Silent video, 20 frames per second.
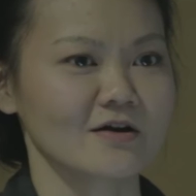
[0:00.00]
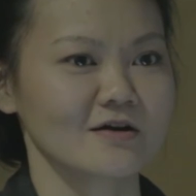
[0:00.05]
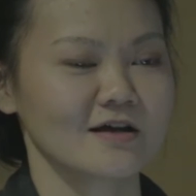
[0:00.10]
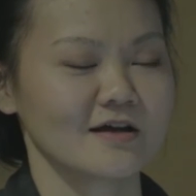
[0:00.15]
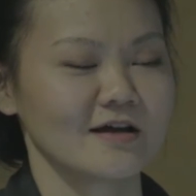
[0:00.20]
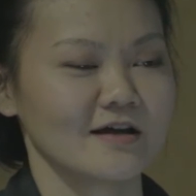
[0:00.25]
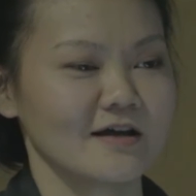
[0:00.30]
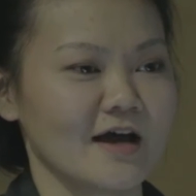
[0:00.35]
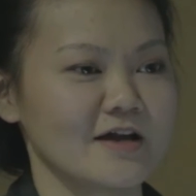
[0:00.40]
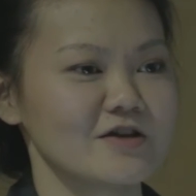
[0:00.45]
can
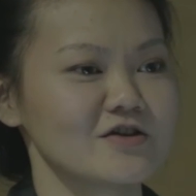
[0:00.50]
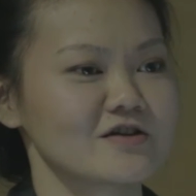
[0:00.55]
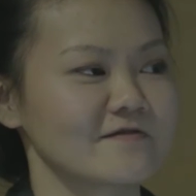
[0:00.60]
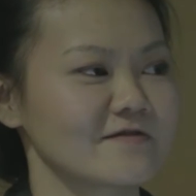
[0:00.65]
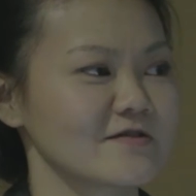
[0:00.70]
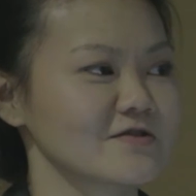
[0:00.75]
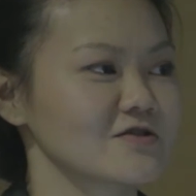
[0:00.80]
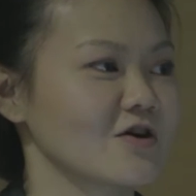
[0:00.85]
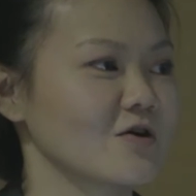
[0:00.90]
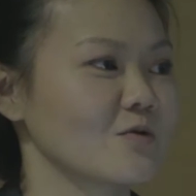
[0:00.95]
plug
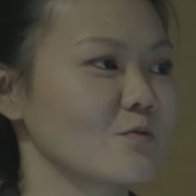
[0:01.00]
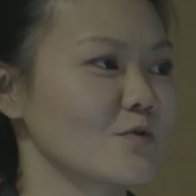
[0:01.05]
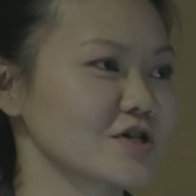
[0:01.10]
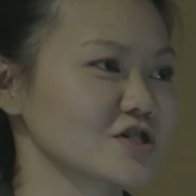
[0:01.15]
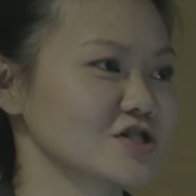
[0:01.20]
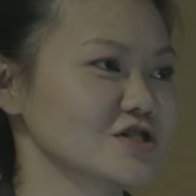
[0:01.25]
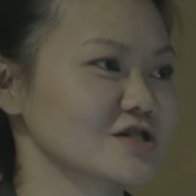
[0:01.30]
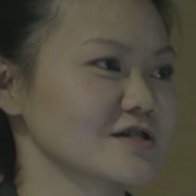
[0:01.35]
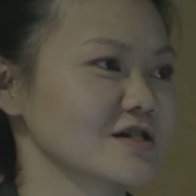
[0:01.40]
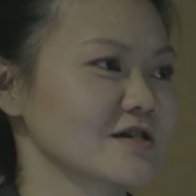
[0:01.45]
in a
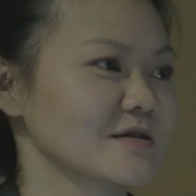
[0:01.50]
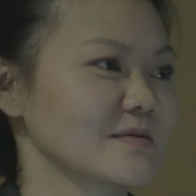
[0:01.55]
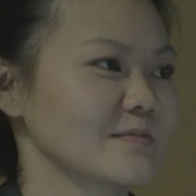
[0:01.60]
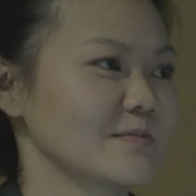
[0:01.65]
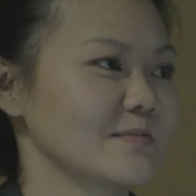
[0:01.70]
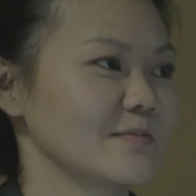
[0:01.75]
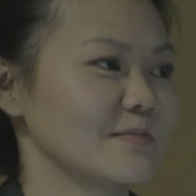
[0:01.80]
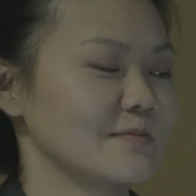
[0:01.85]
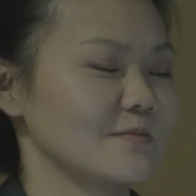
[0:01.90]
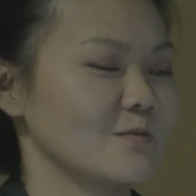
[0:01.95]
wire to
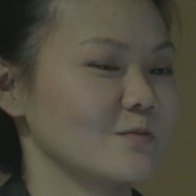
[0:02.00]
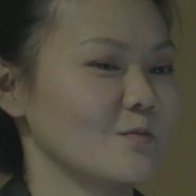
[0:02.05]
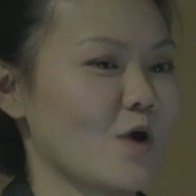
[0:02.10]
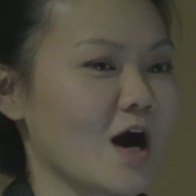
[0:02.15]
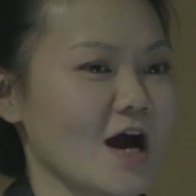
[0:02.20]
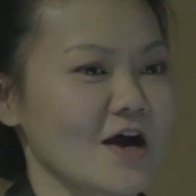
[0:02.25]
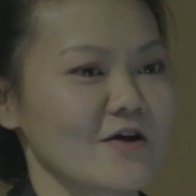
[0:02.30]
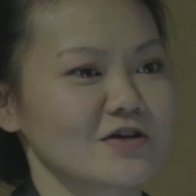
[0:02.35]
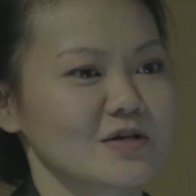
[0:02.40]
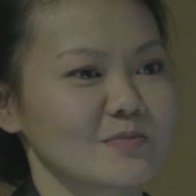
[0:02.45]
another wire,